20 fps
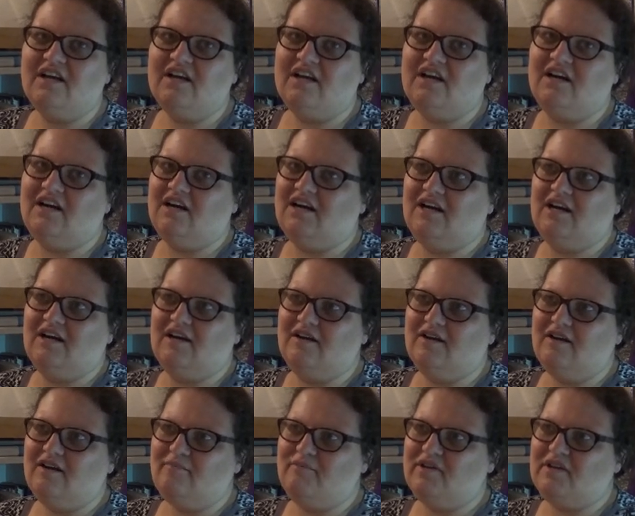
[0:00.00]
Uh,
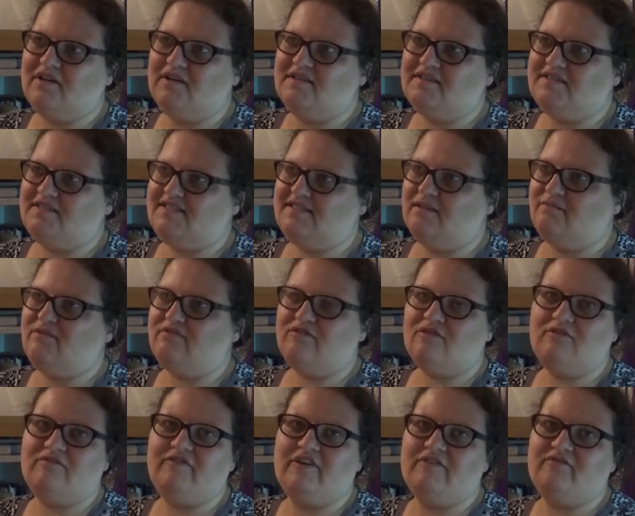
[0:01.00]
because some of
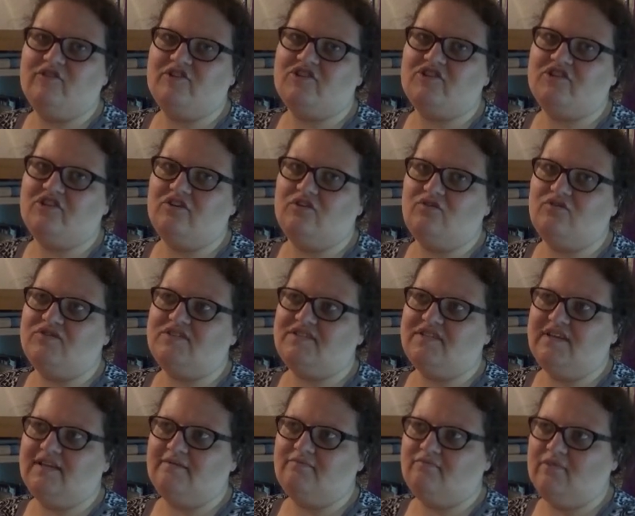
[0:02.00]
her favorite shows
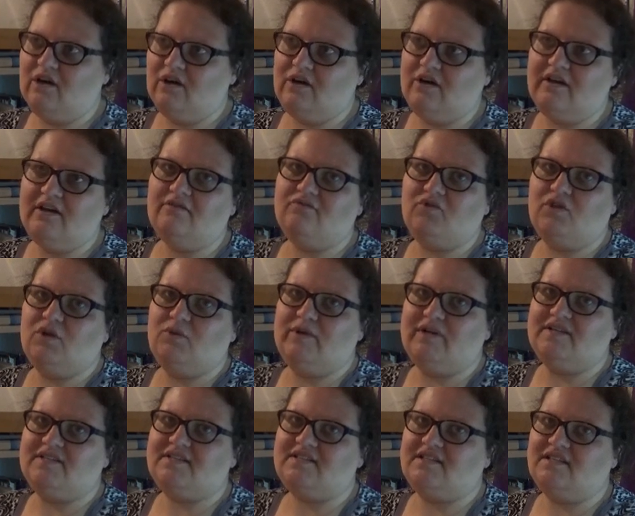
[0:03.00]
that uh,
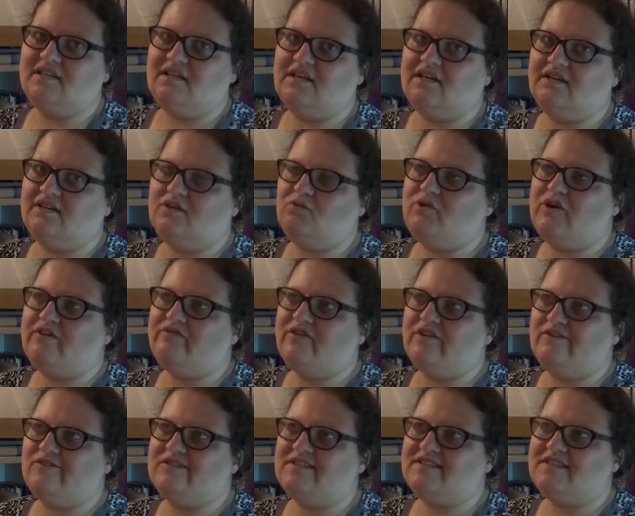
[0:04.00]
influenced uh, the
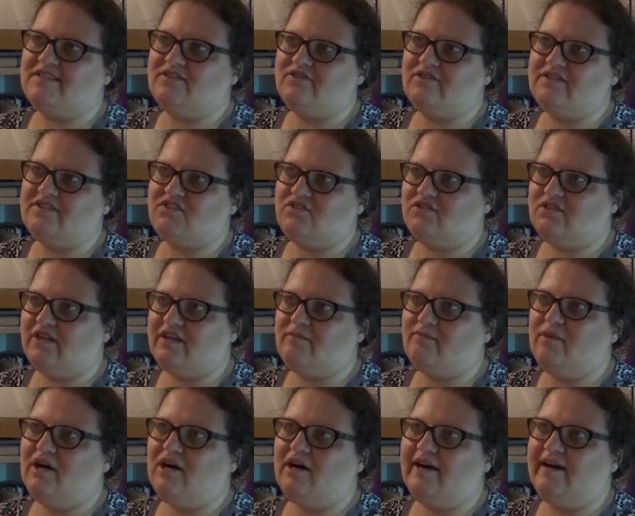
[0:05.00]
Wayfarers series are like
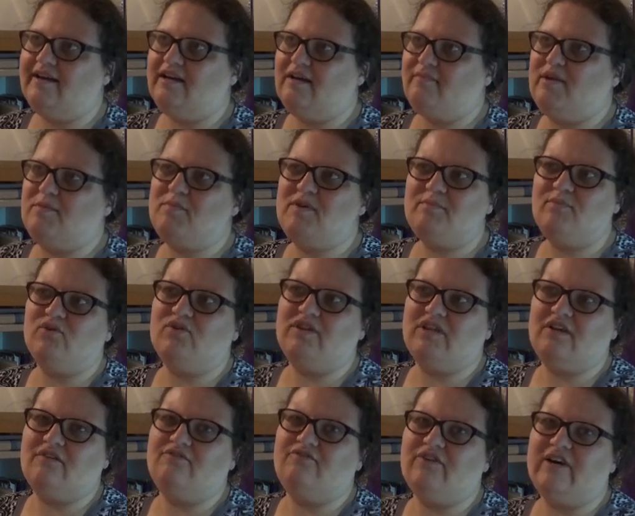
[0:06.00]
mine. I mean, people
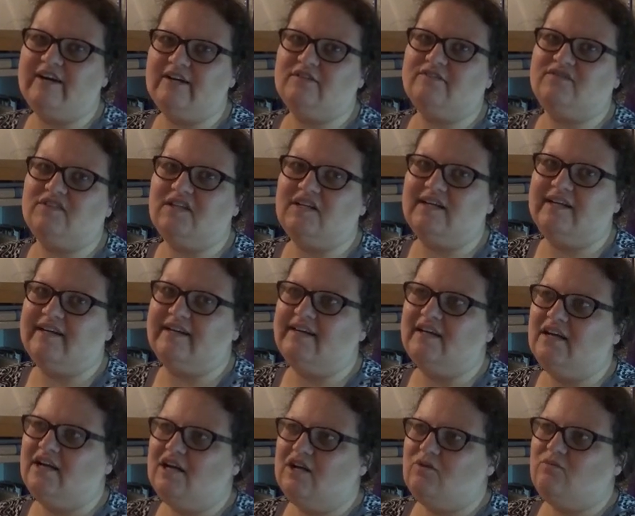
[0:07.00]
think of Firefly,
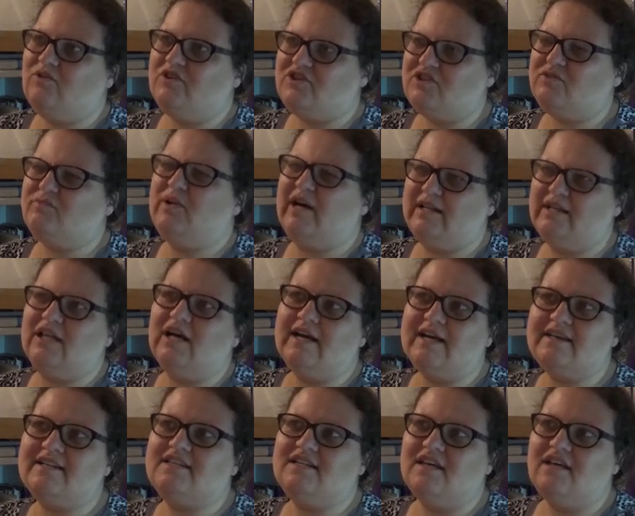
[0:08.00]
which I
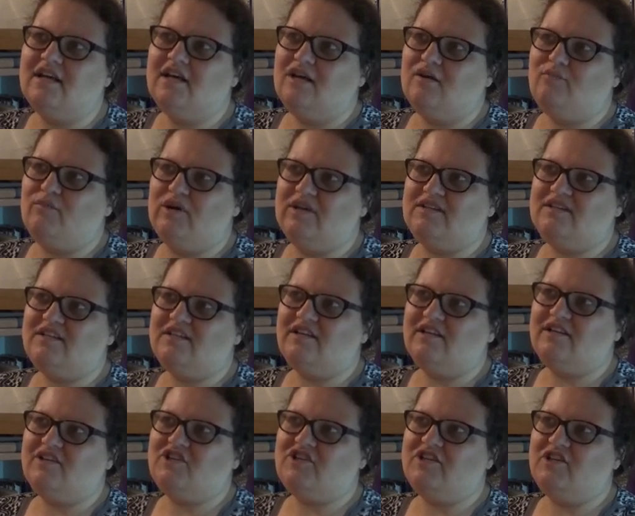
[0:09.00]
liked, but
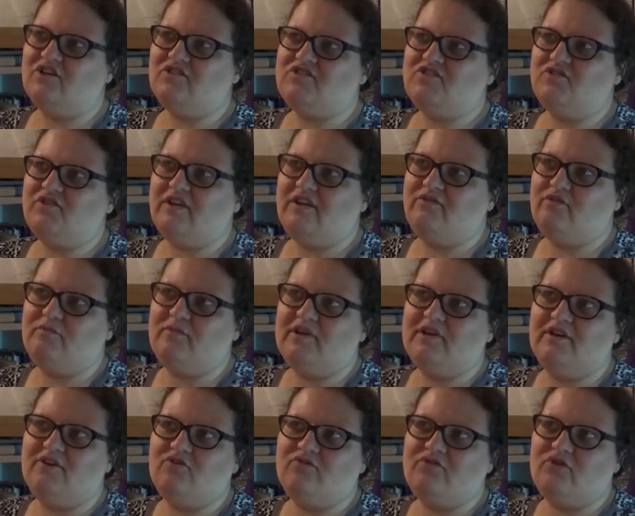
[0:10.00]
uh, she also gave a
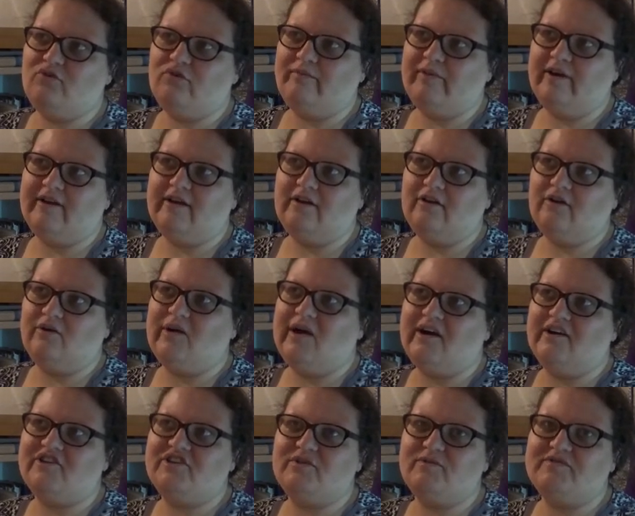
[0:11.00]
big interview about how
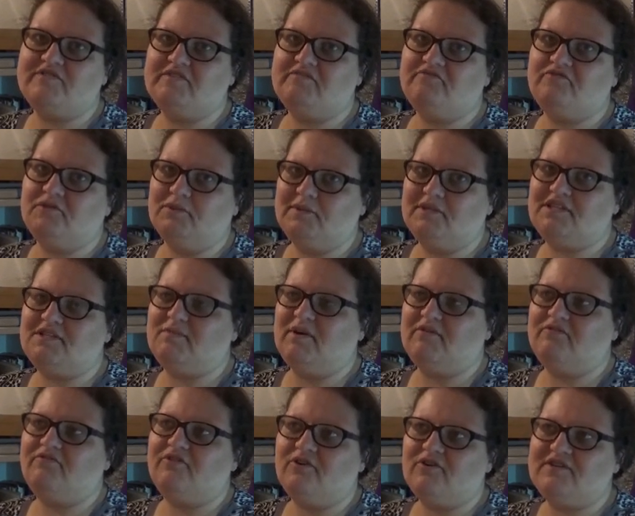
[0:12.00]
uh, she was influenced by
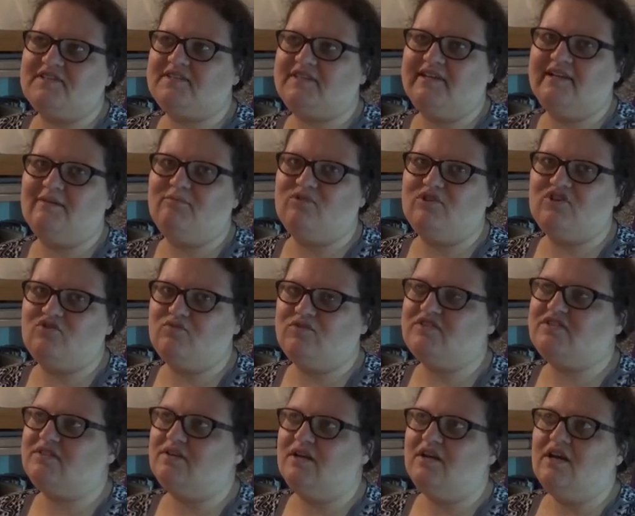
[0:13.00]
Farscape, which
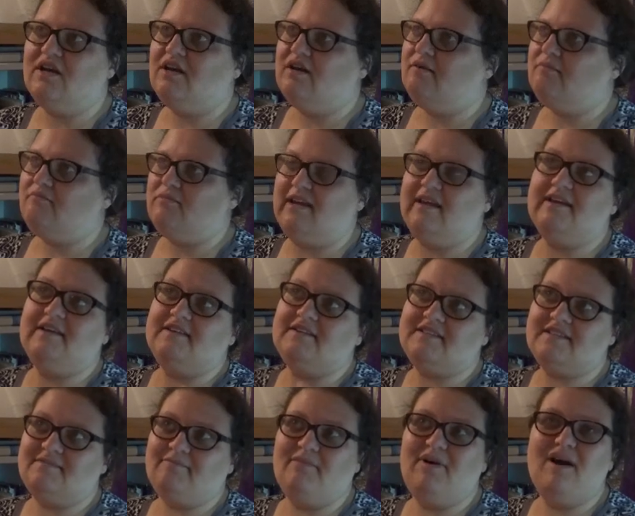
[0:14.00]
was
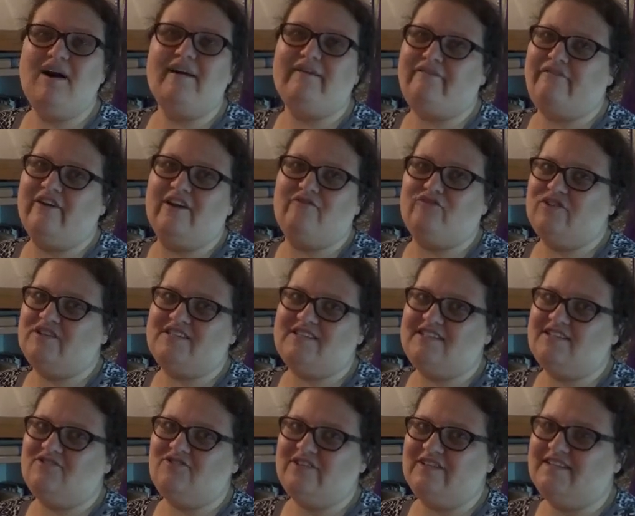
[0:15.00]
is my favorite
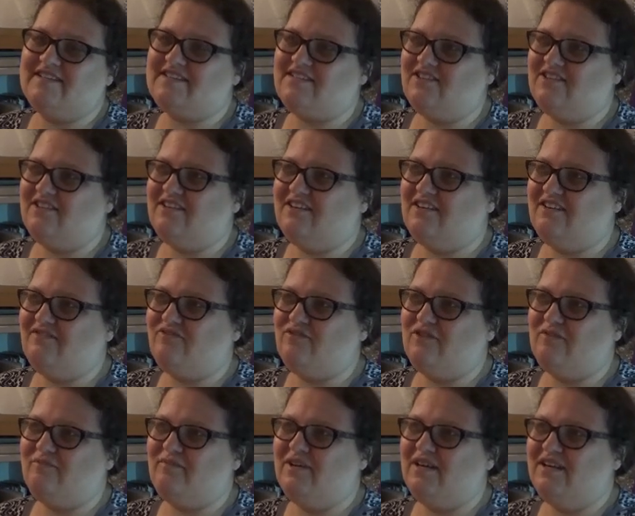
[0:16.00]
series on, uh,
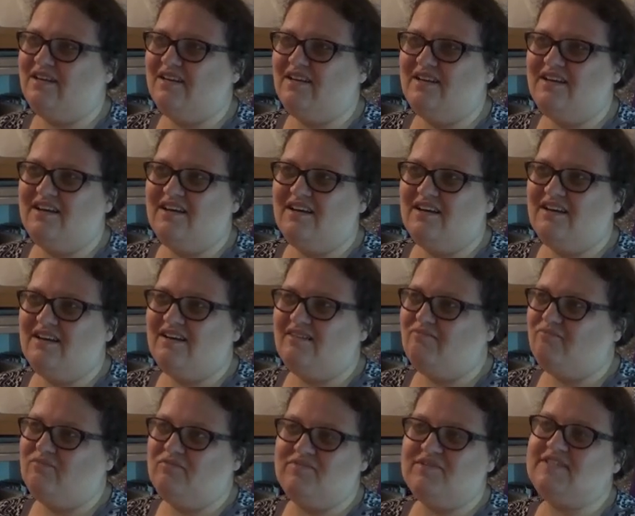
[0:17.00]
from
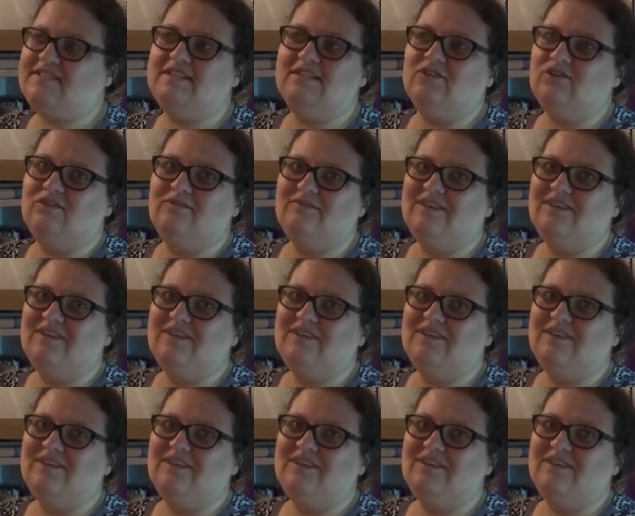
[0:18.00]
still,